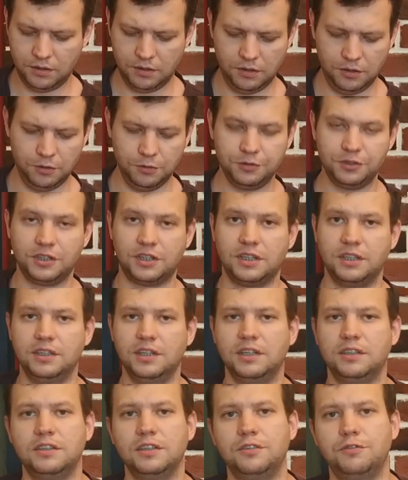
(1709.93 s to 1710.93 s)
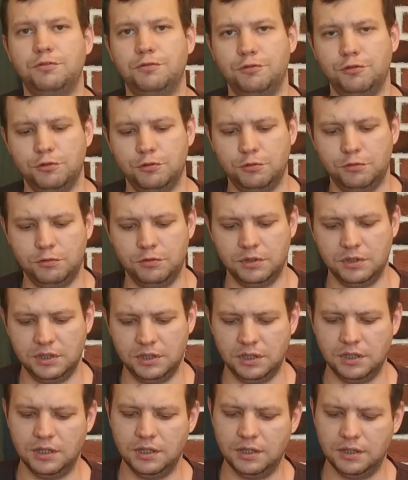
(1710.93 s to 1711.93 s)
also connect it through
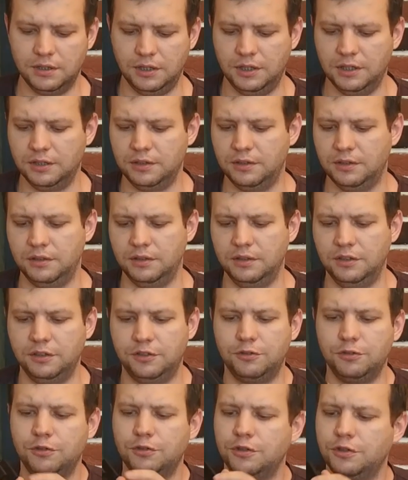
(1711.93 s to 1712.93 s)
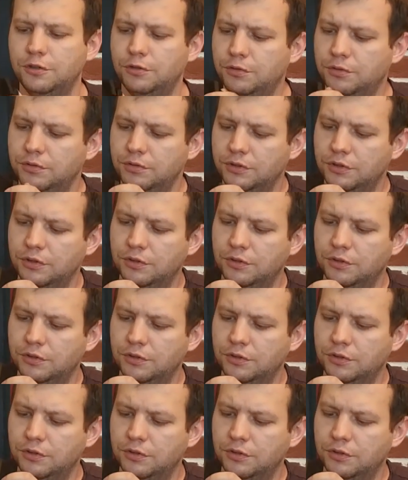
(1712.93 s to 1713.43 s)
an internal,